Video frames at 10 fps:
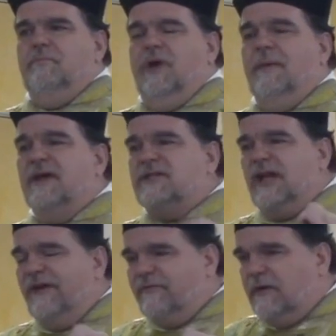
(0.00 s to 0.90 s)
We must
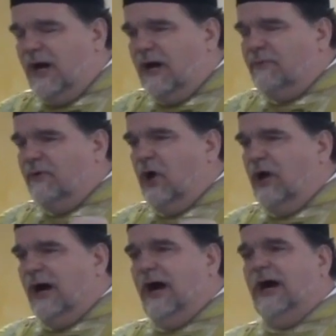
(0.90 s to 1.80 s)
love God with
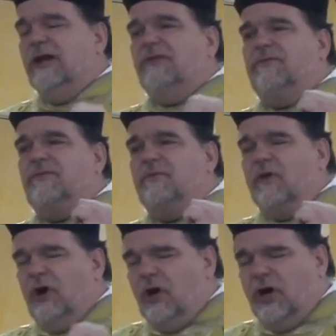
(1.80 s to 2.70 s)
all our hearts,
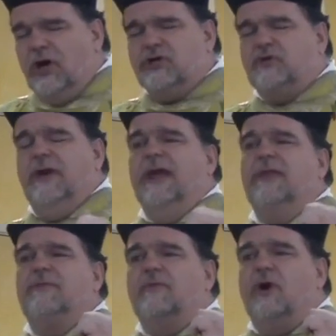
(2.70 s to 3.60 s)
with all our
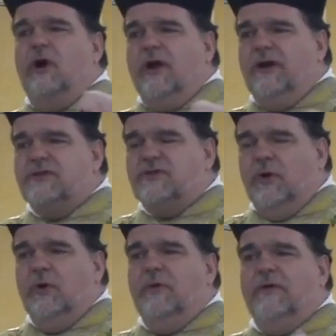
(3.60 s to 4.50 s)
strength, with all our
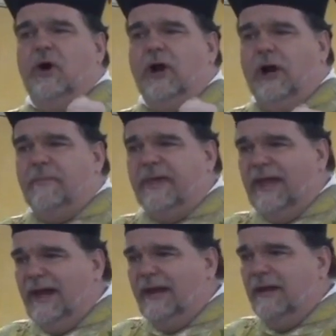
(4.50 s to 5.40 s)
soul, with all our
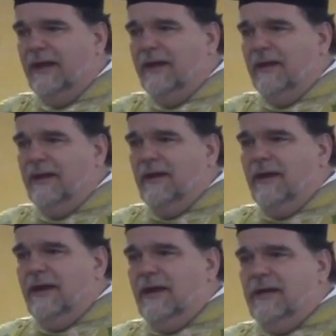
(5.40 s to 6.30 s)
being.
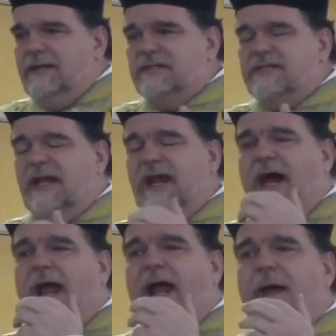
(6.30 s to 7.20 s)
This
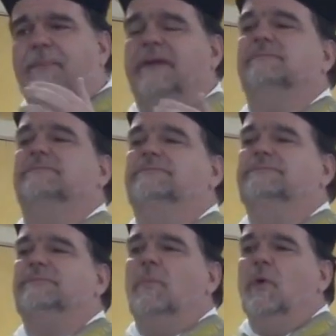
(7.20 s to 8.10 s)
cannot happen.
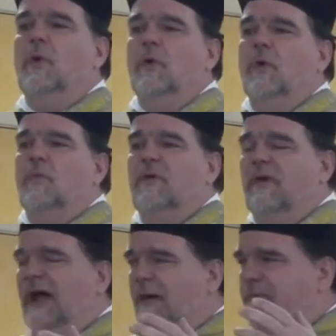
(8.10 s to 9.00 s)
We
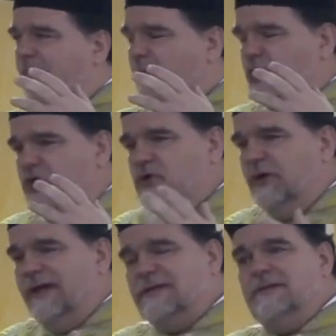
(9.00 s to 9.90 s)
will not be able to
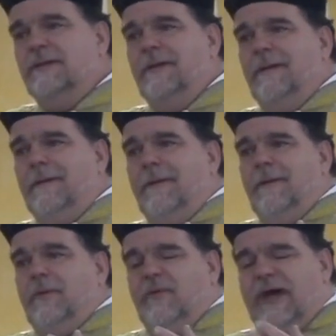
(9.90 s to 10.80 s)
do it
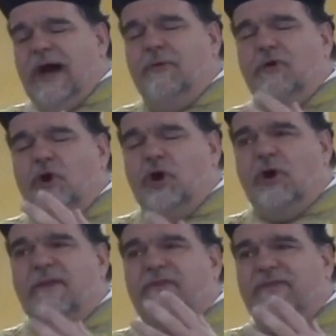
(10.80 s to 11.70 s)
without
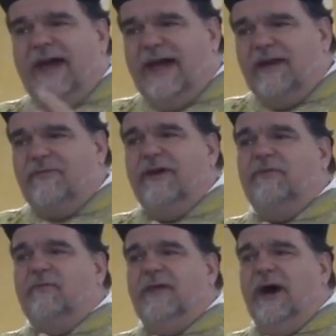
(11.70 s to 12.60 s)
her inside of
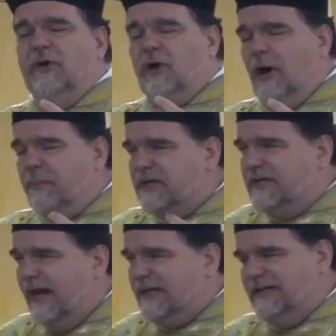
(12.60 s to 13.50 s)
us, without her
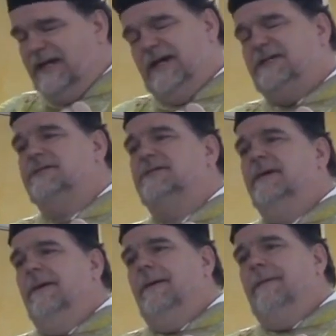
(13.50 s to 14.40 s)
protecting us.